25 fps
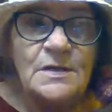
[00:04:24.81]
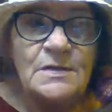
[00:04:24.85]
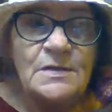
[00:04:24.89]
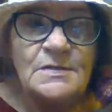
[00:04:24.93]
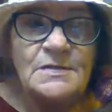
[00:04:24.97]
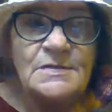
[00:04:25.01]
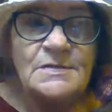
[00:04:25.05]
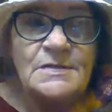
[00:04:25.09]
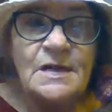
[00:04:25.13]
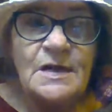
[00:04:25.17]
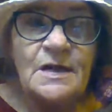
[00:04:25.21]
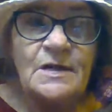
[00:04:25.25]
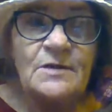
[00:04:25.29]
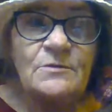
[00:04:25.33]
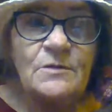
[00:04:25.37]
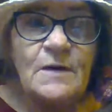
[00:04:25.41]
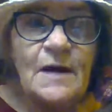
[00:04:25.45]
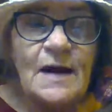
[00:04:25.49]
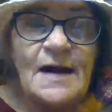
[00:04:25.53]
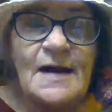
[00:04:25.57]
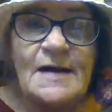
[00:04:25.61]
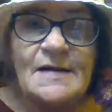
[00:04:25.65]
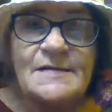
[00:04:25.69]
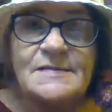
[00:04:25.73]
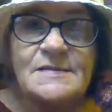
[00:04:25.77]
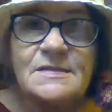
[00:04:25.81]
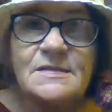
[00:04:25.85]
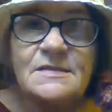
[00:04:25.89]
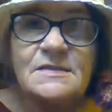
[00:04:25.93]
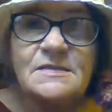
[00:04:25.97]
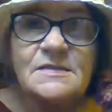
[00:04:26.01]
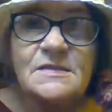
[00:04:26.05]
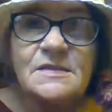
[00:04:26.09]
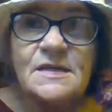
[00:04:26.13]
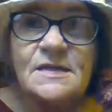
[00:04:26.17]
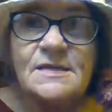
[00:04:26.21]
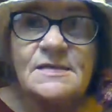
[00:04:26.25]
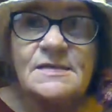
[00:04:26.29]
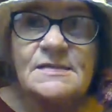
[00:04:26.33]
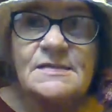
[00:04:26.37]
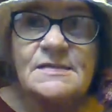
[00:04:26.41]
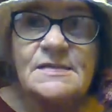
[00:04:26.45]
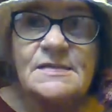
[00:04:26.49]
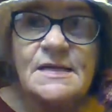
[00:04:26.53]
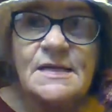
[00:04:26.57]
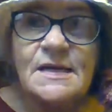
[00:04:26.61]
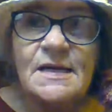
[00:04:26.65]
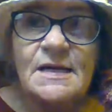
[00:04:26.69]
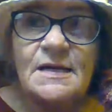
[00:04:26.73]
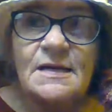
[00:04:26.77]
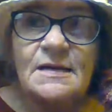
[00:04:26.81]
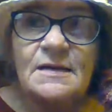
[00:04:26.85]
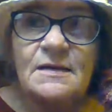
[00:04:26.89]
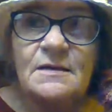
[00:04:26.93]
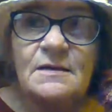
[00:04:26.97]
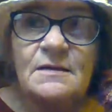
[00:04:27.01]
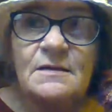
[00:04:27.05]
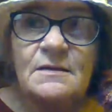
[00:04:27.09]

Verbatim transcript: Sunrise and Sunset